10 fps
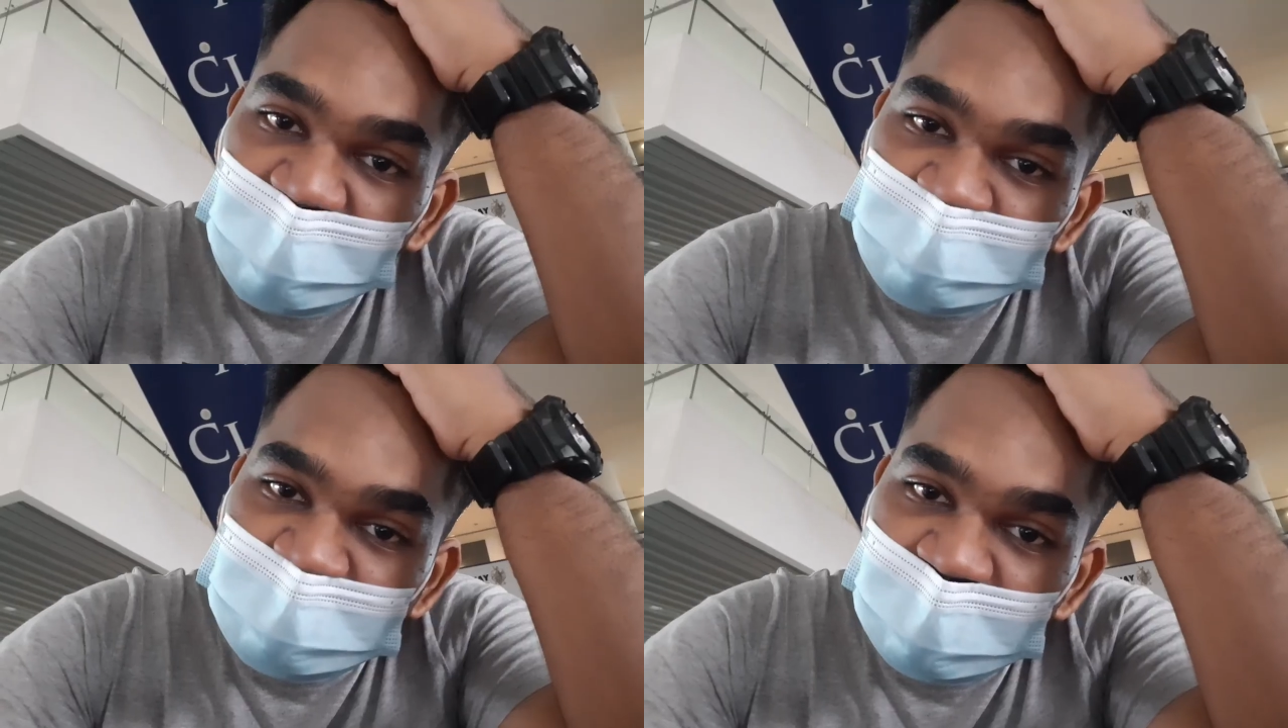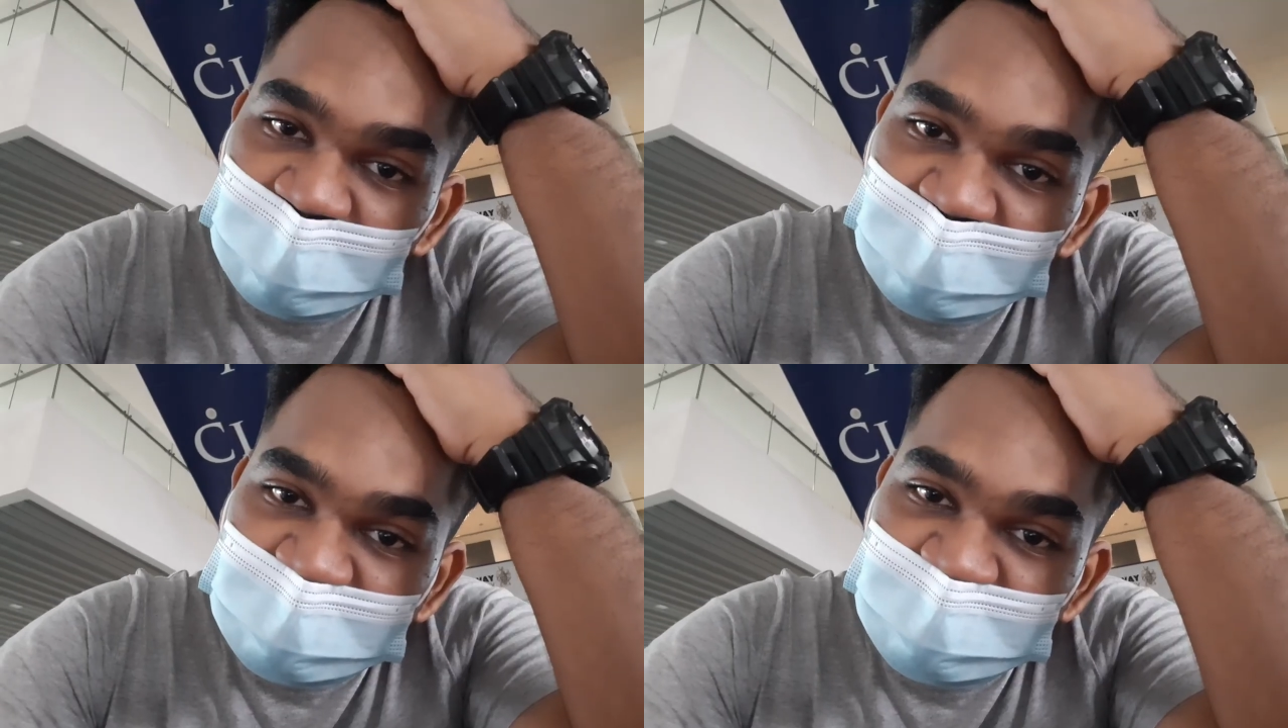I'm
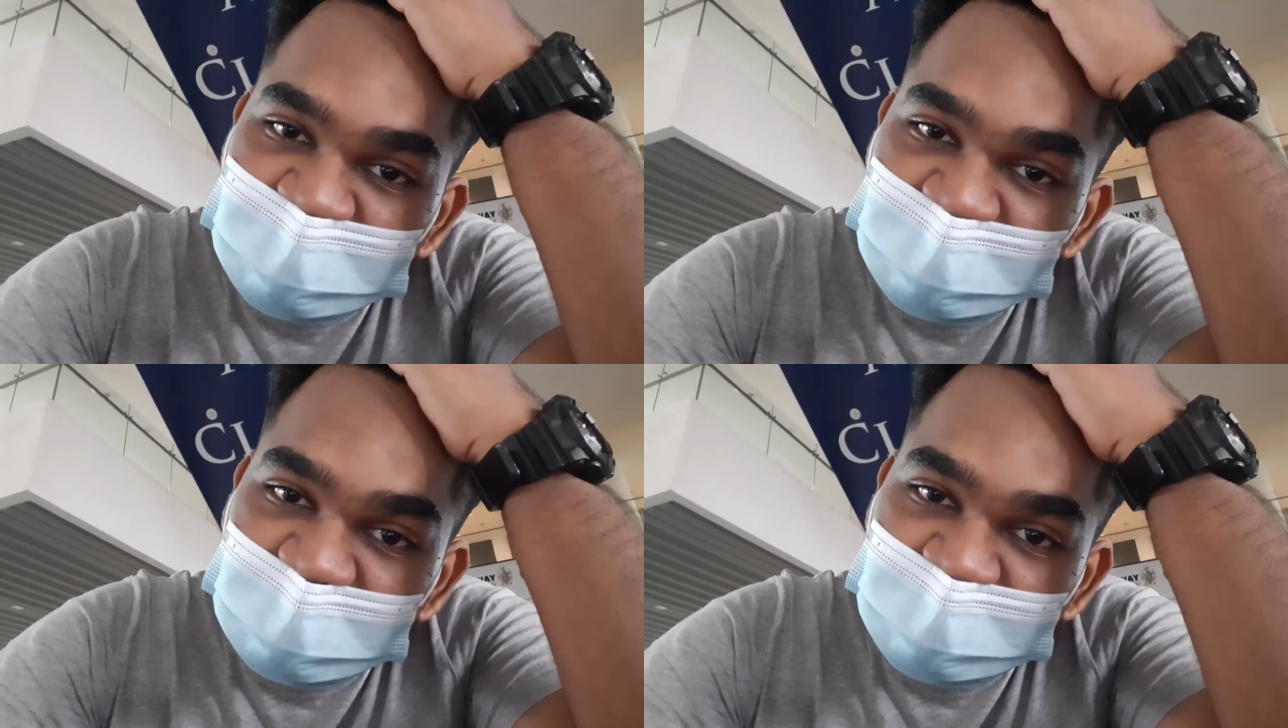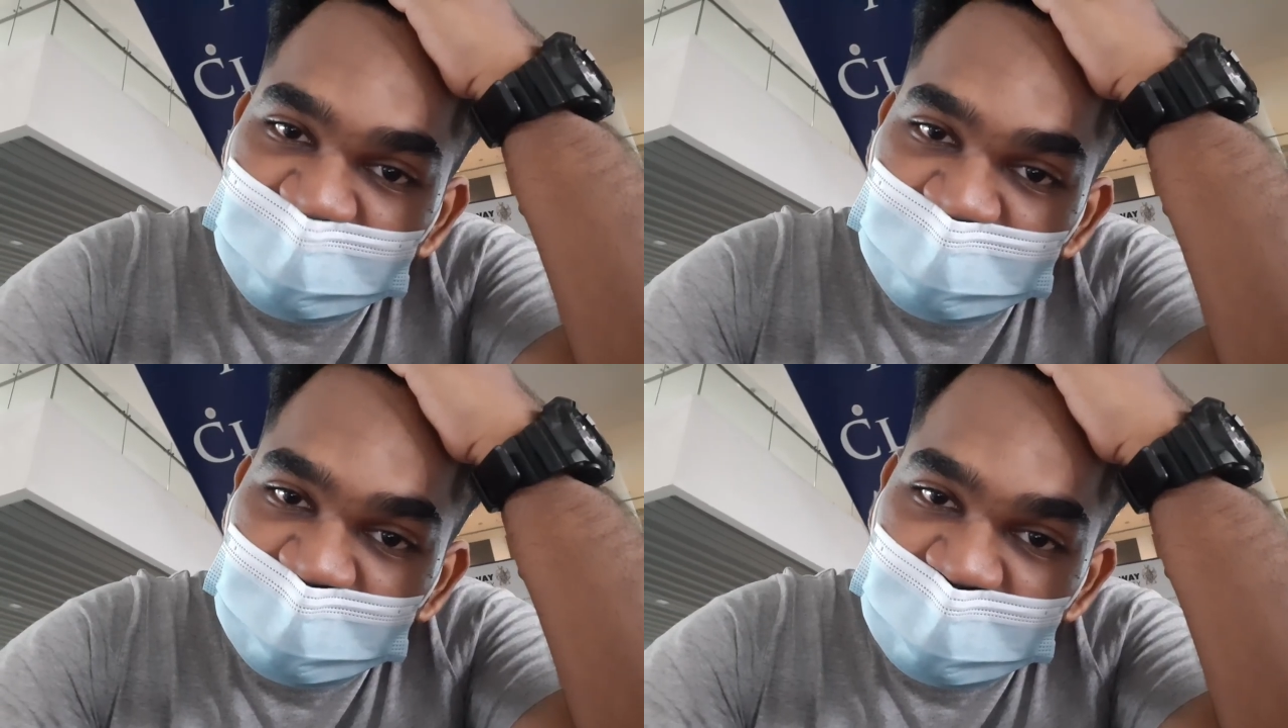sorry guys, she's
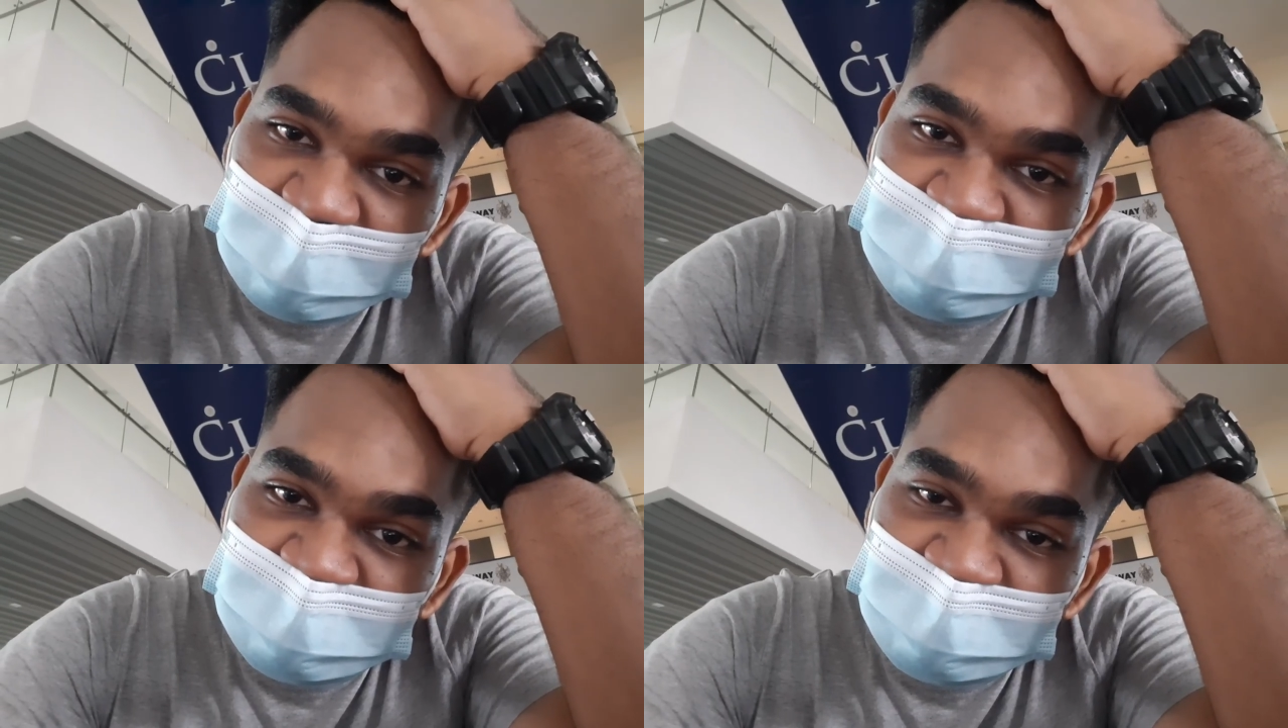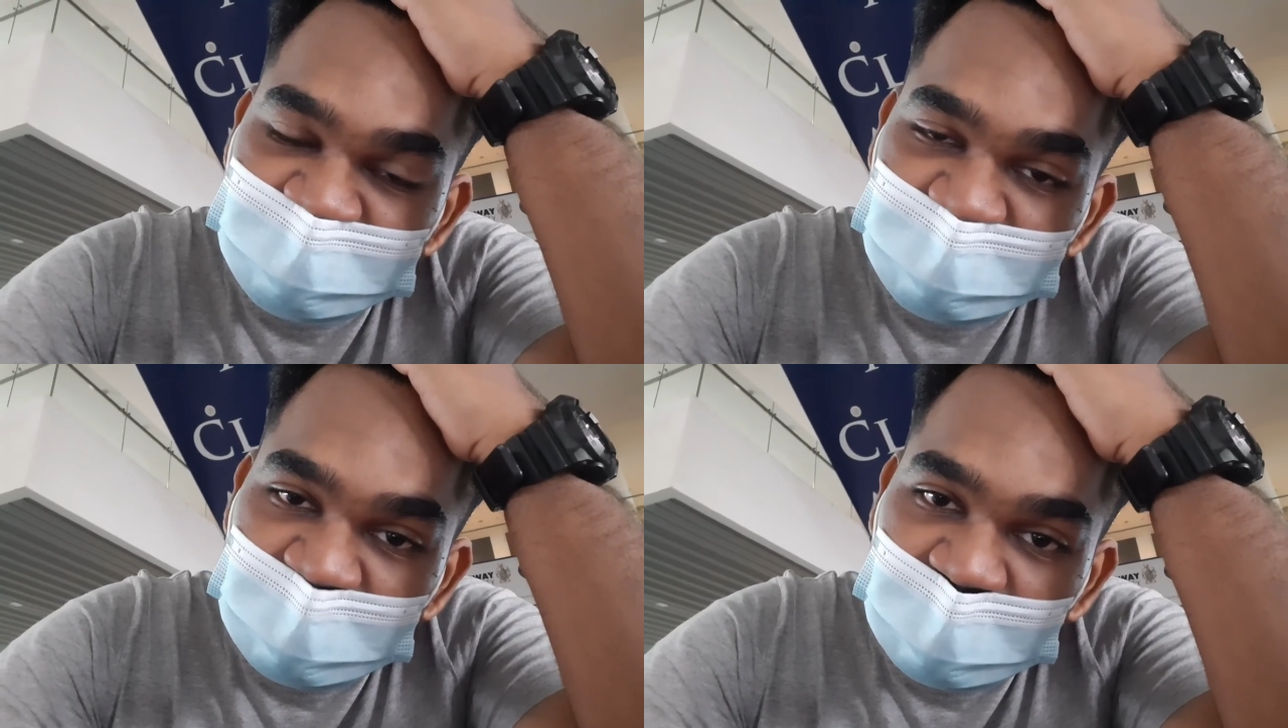not talking.
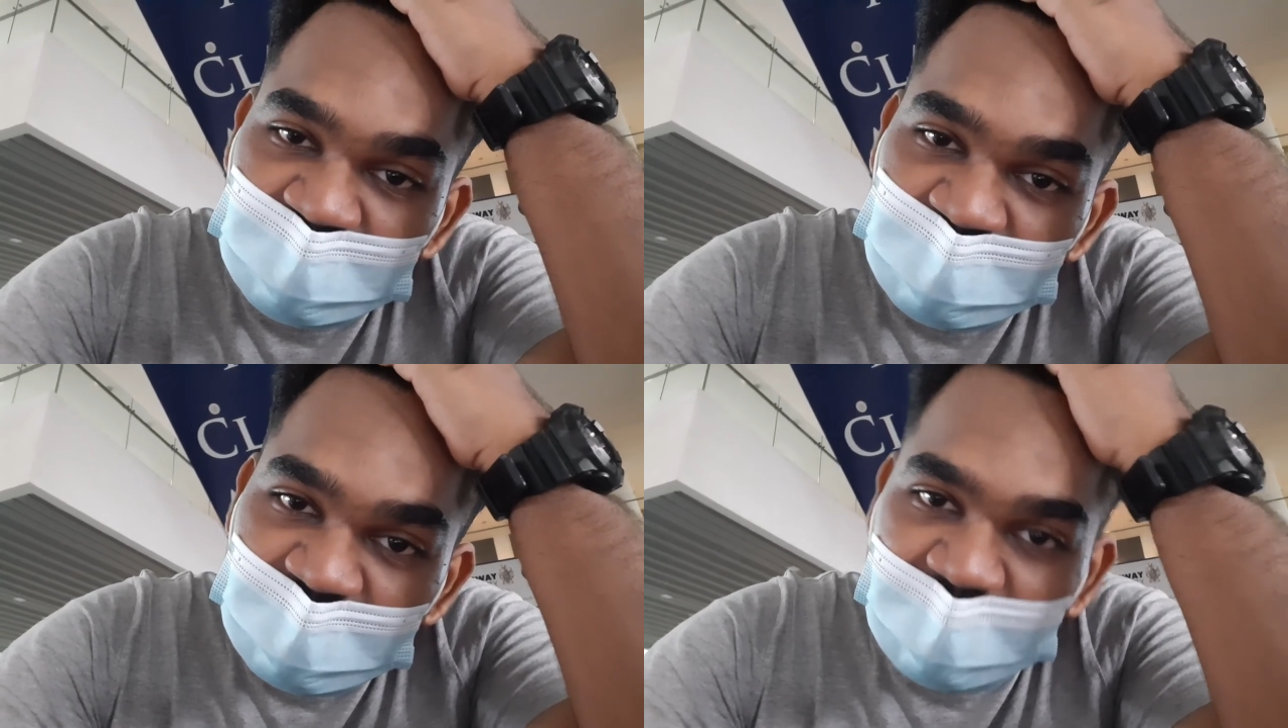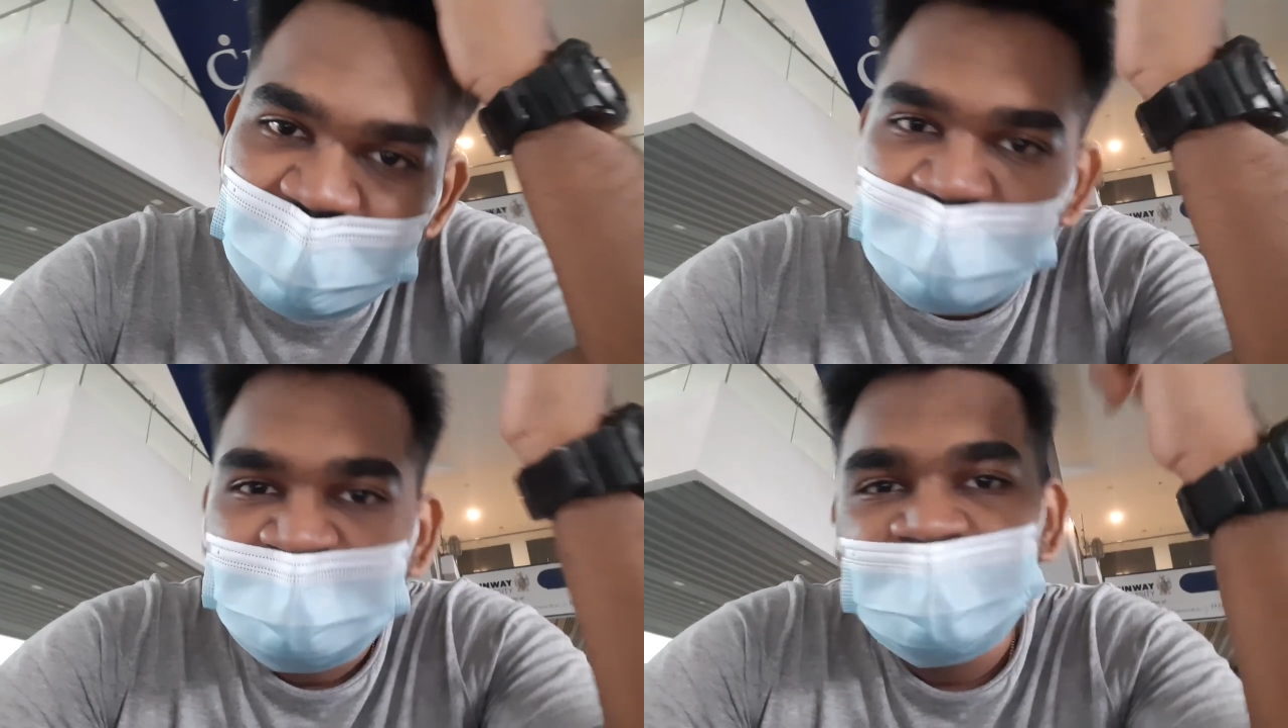
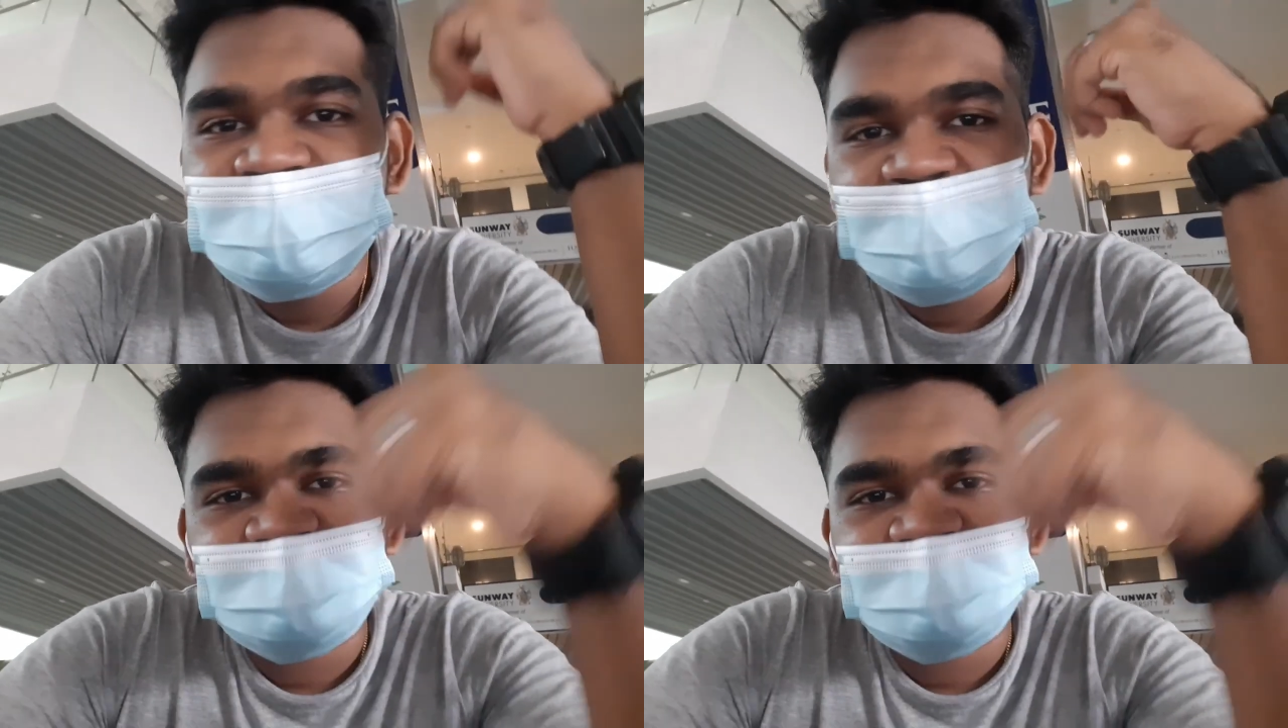And I don't